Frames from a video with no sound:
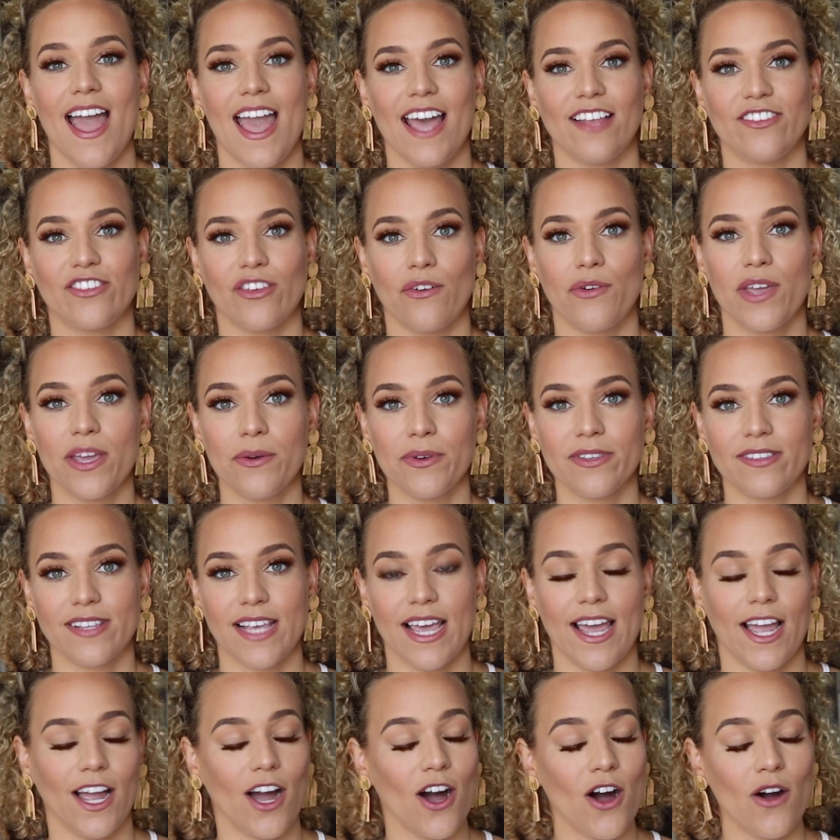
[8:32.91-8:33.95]
And so he was
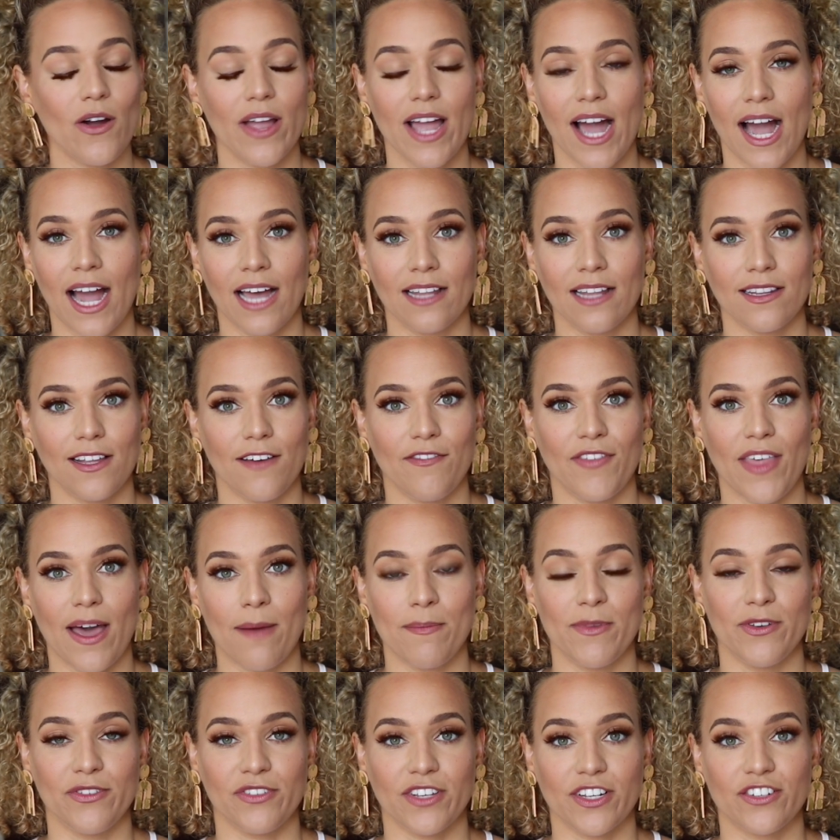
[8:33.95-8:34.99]
saying, oh yeah, I love
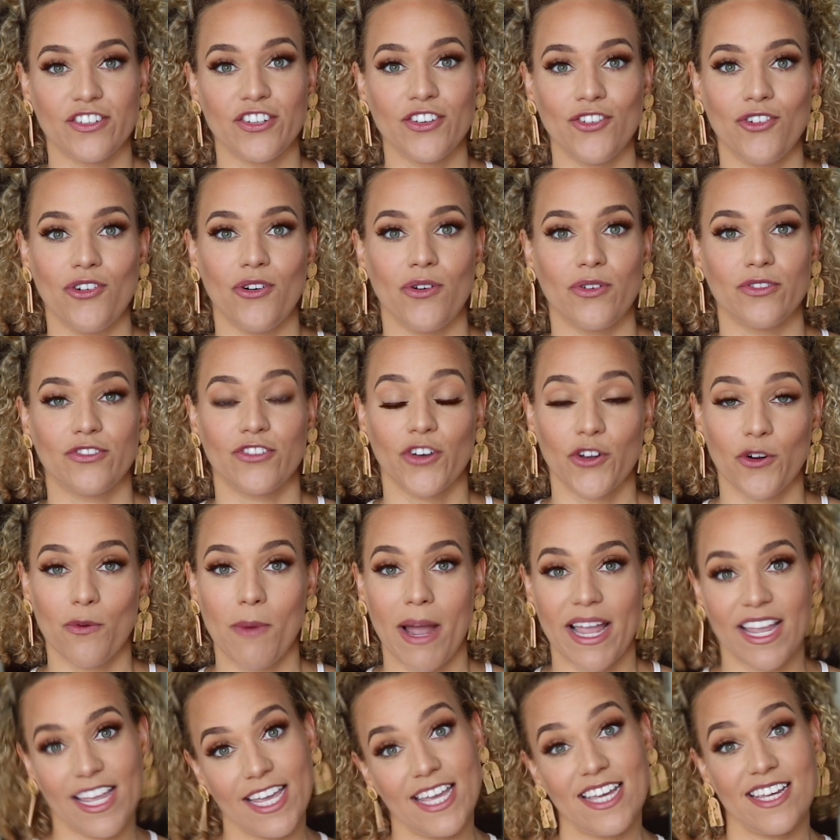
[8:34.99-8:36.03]
that music too. So do
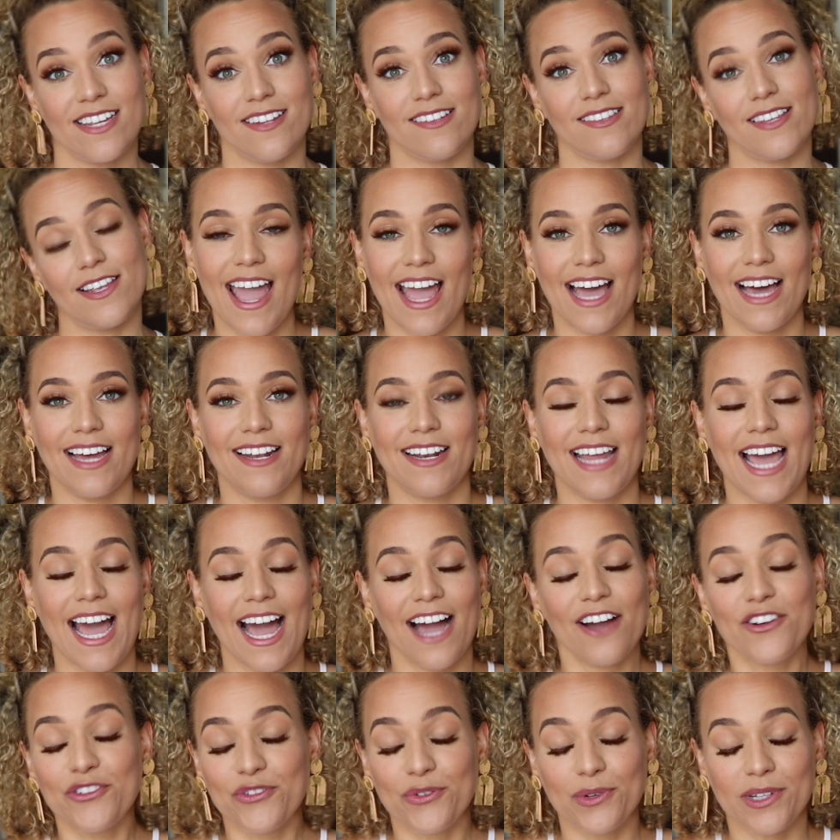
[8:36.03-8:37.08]
my kids. And
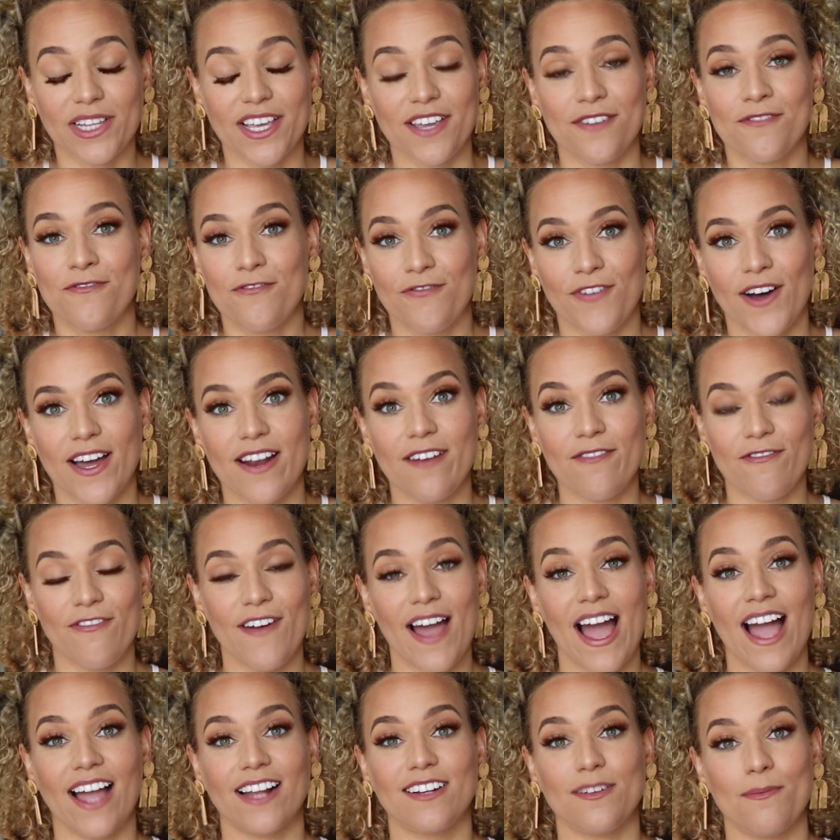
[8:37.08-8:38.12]
actually, fun
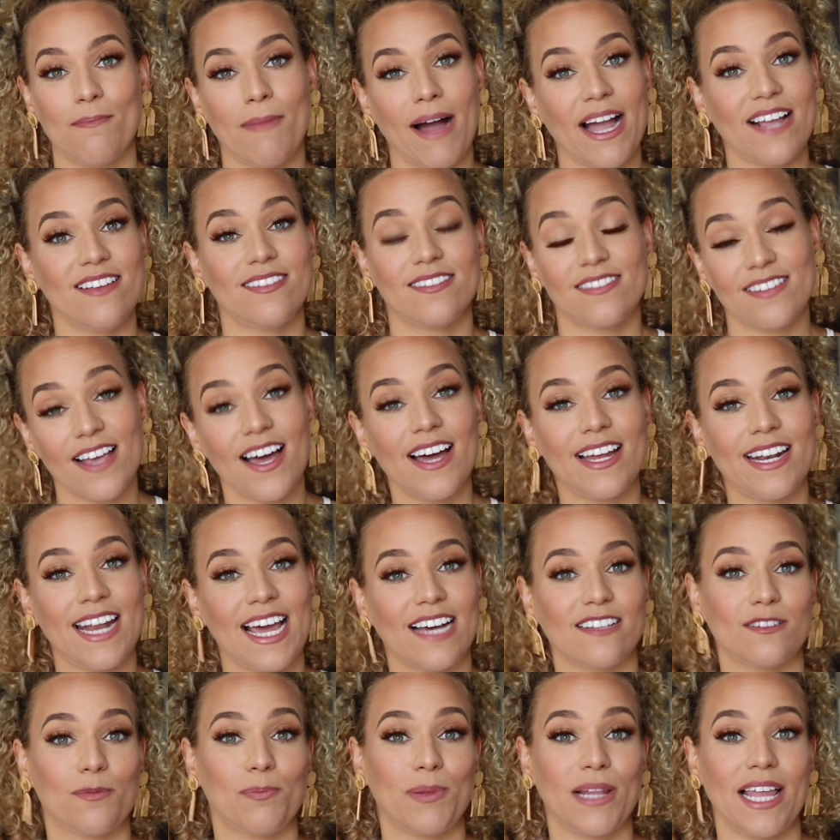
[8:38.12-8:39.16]
fact, my son
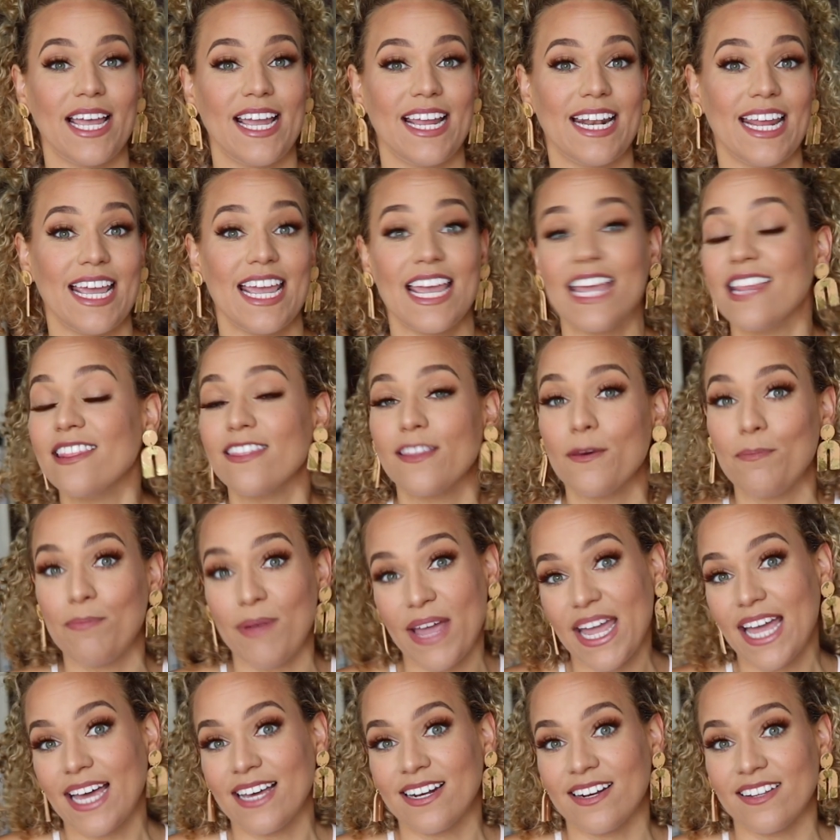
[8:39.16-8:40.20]
has played in the
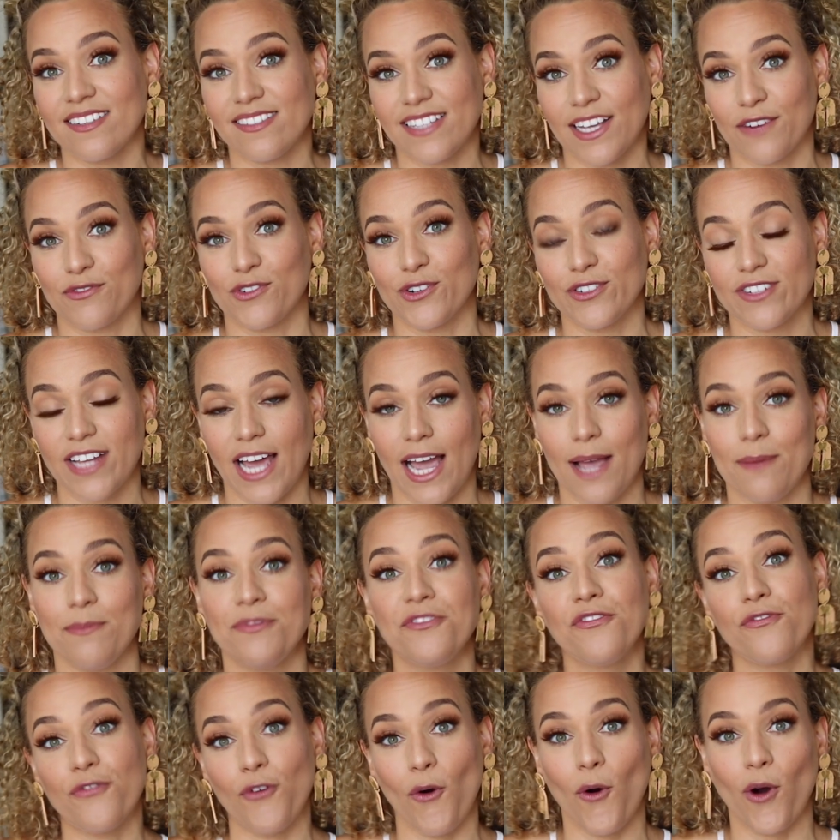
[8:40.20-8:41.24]
band several
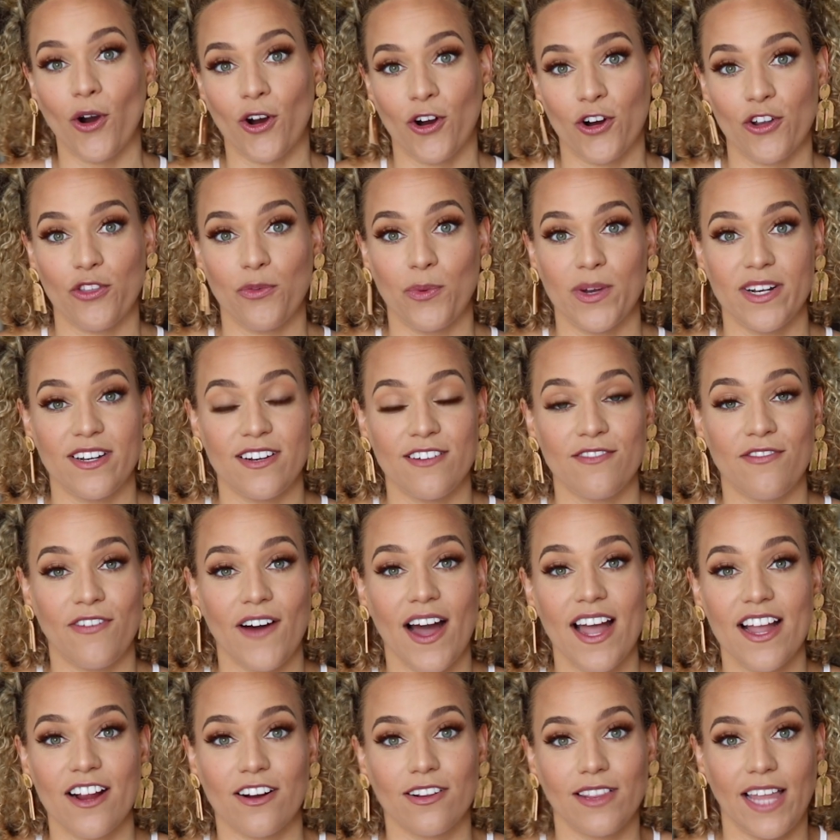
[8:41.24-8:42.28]
times for Earth, Wind &
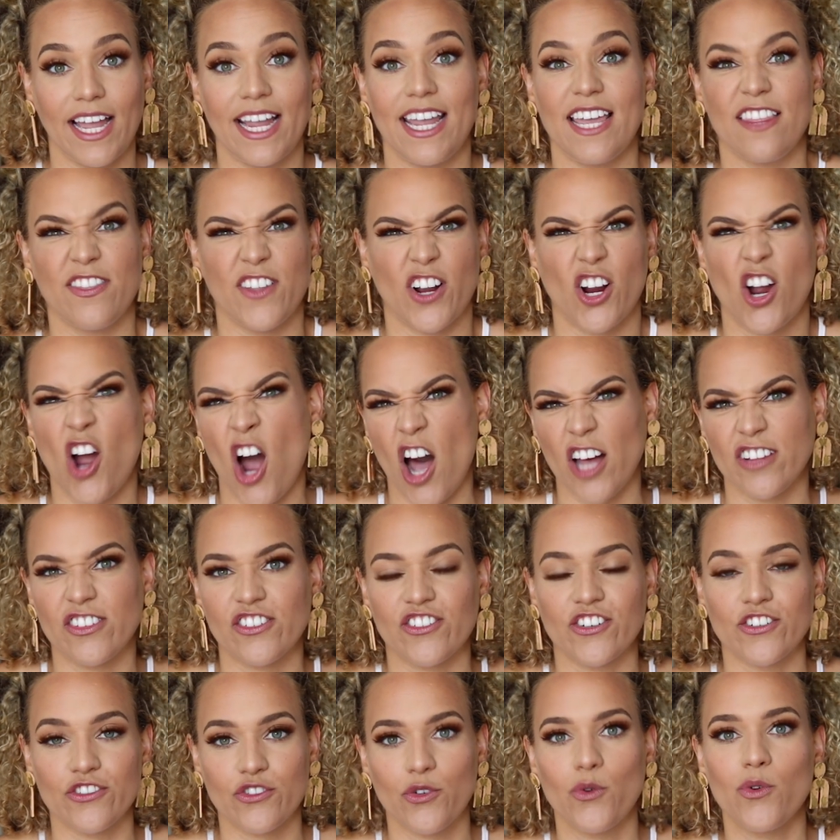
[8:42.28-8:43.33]
Fire, like in their
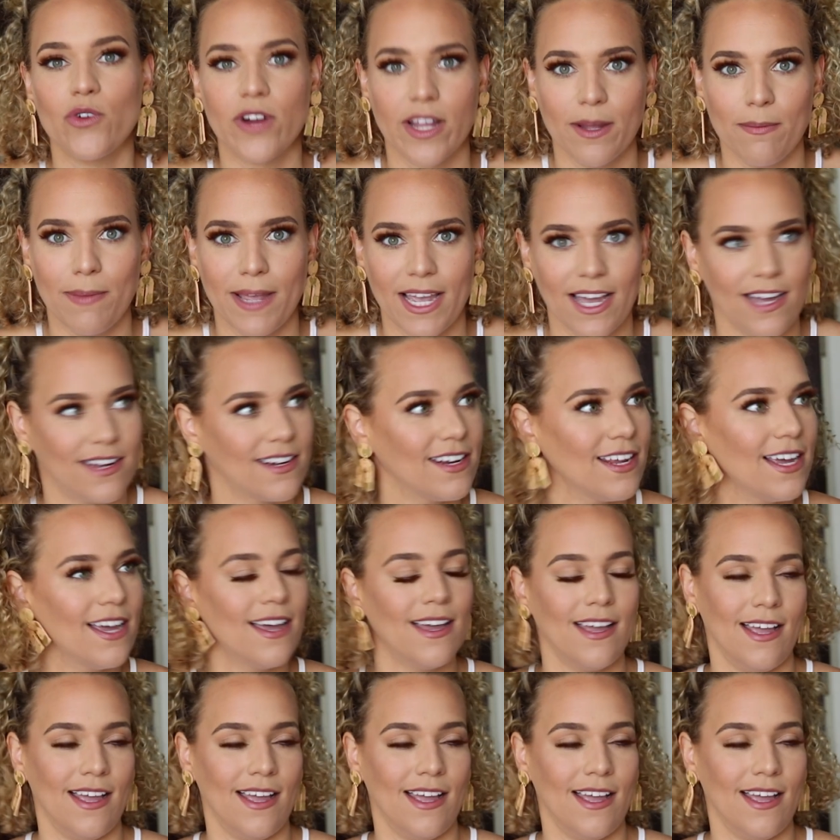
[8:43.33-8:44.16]
concert touring band.